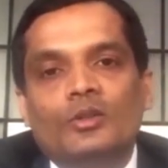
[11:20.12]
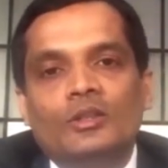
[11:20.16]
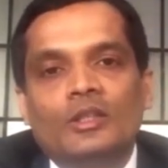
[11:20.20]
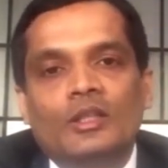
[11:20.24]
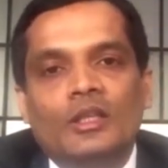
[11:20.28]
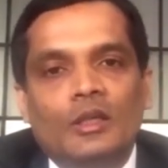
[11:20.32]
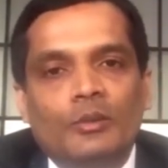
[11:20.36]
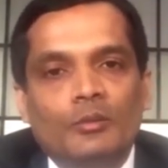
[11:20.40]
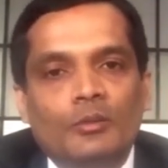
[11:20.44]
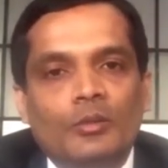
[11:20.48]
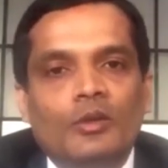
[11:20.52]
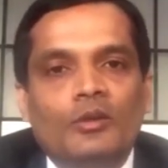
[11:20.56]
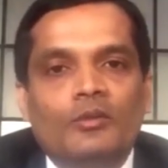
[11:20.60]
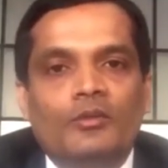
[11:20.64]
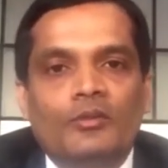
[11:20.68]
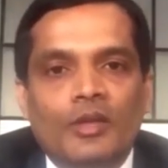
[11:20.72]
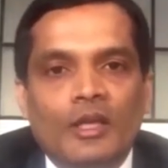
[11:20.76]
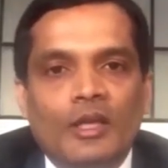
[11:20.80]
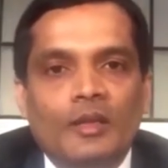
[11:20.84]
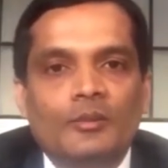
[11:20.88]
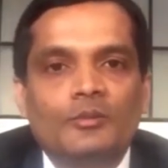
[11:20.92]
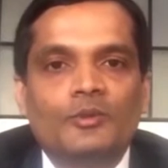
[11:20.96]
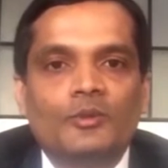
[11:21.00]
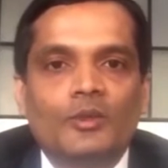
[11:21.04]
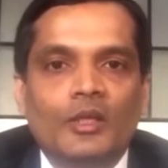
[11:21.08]

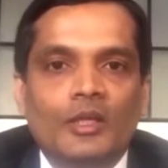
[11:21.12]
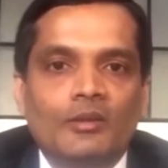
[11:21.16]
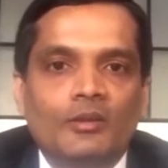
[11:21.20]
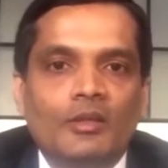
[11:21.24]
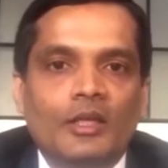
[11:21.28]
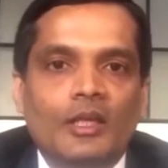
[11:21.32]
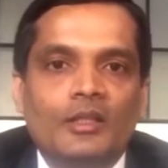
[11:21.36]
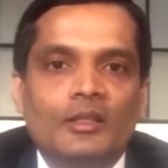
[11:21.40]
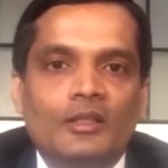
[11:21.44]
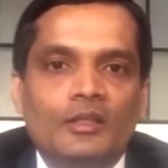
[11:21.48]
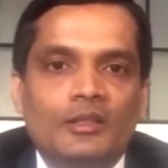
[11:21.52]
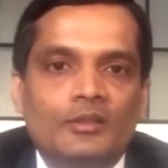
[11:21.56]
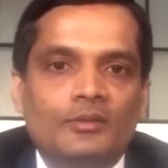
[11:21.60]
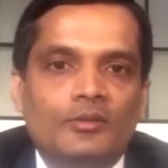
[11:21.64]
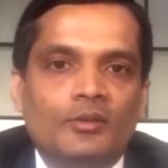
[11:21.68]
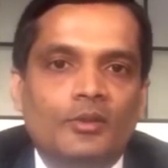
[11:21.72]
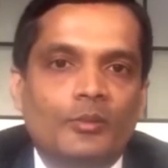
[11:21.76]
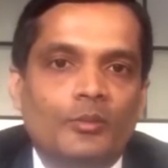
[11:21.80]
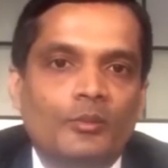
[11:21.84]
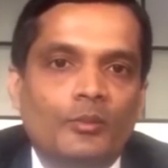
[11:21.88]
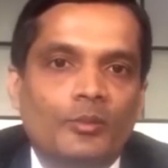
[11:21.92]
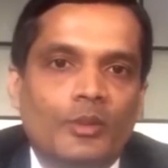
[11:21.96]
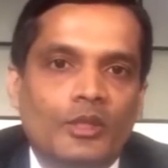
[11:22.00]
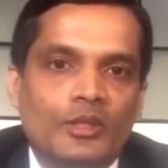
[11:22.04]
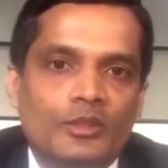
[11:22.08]
Similarly, there are
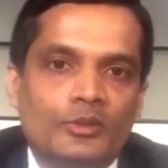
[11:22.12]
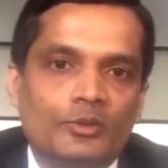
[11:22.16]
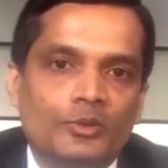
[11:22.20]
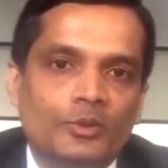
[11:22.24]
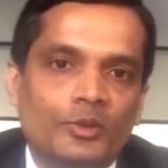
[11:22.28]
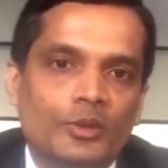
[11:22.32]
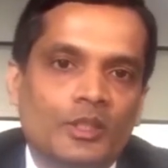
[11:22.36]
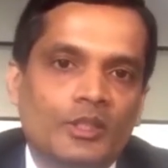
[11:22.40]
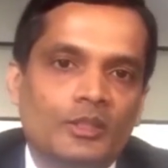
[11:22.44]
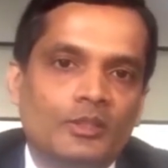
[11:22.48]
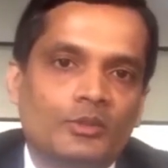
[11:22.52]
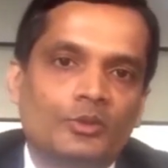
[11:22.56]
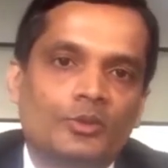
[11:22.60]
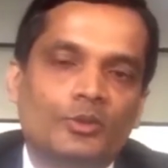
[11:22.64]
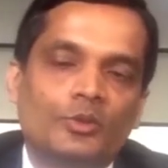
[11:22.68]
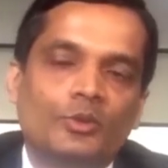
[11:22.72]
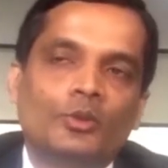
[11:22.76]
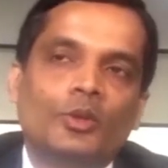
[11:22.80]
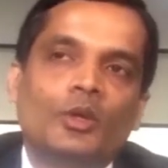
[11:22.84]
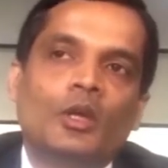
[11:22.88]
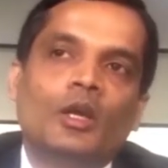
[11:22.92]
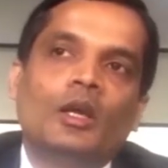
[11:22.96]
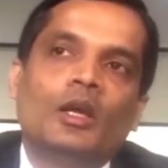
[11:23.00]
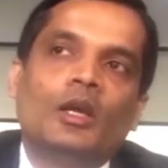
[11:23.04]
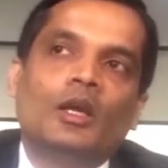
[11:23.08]
33 bones
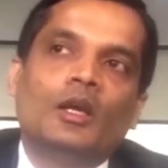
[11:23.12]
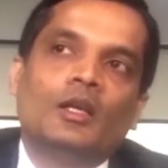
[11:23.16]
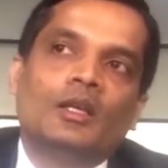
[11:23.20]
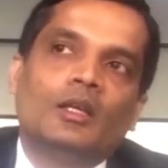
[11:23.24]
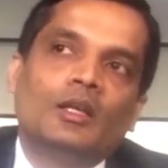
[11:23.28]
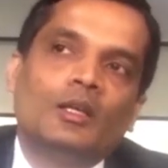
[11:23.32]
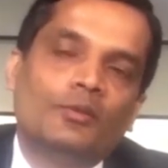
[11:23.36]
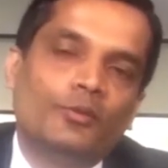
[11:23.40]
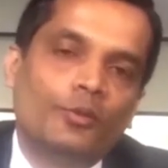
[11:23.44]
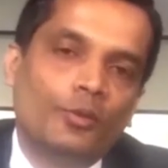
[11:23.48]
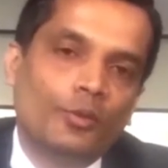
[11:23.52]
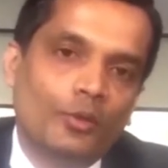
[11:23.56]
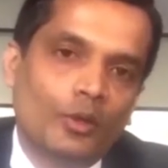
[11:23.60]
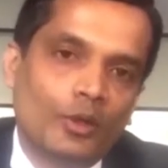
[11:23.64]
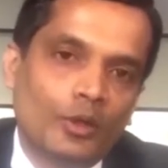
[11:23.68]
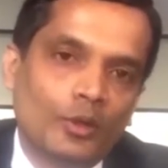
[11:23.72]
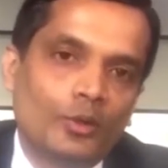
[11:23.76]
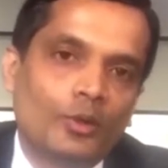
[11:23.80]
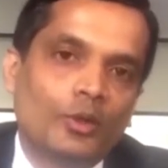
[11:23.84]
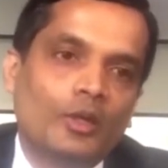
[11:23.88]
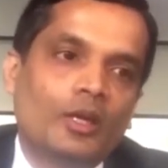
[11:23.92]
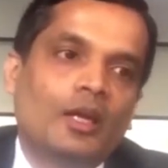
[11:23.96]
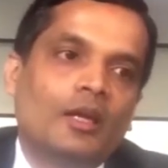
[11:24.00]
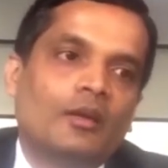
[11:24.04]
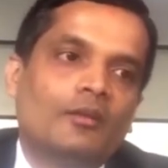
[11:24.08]
in our neck and back,
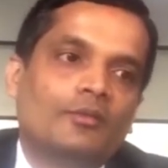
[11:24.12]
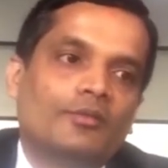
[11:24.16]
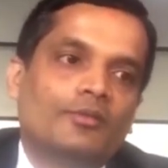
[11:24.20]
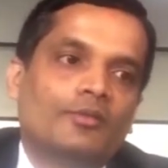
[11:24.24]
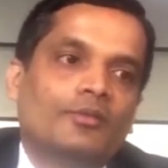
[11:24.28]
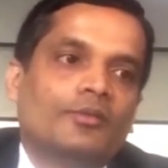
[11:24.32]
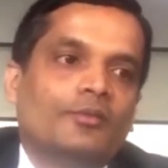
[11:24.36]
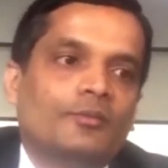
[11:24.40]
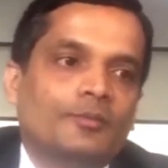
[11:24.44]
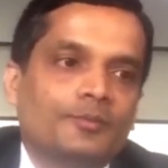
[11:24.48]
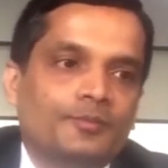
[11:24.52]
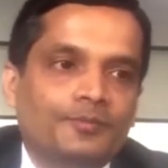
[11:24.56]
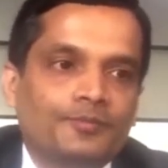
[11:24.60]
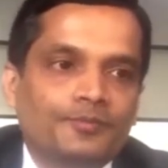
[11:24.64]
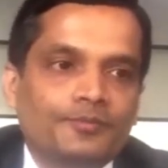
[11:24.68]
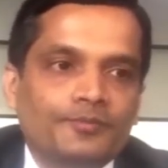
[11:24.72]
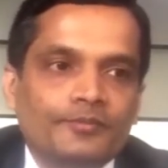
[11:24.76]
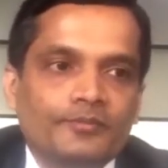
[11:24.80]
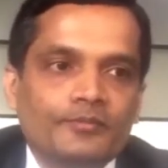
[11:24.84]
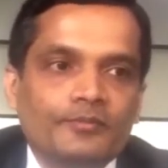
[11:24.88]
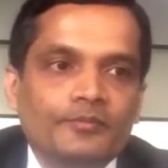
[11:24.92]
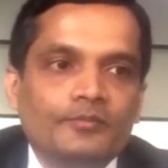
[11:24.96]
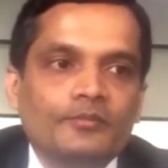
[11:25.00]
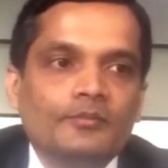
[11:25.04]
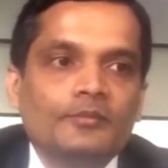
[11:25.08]
and every two
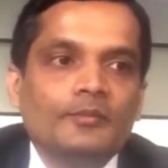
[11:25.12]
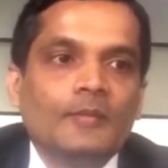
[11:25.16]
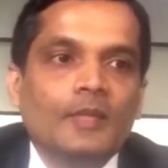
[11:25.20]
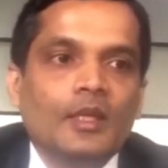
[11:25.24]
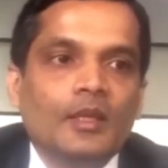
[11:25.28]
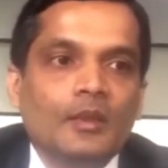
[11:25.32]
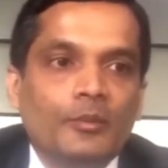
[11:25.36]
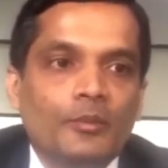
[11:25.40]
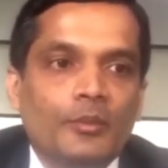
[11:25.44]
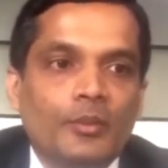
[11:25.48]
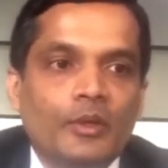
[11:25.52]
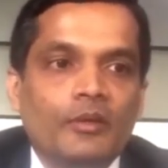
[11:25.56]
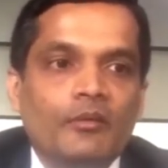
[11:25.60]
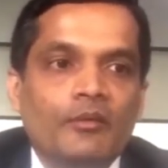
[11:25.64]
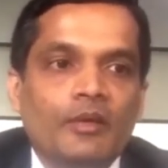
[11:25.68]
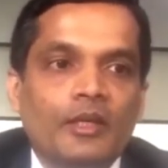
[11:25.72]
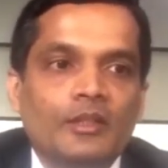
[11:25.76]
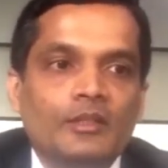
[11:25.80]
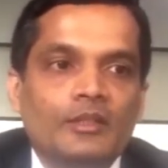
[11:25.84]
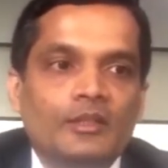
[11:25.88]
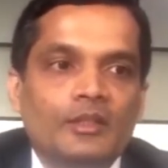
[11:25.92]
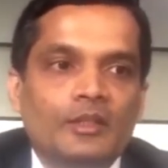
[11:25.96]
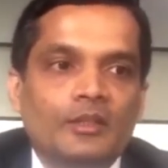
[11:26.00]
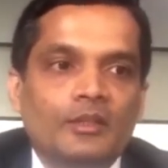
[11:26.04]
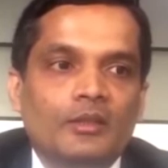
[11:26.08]
bones have three
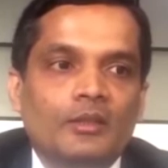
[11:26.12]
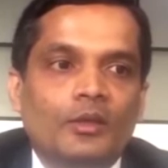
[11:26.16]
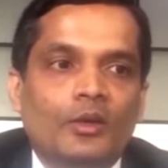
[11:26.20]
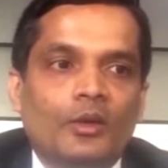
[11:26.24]
joints.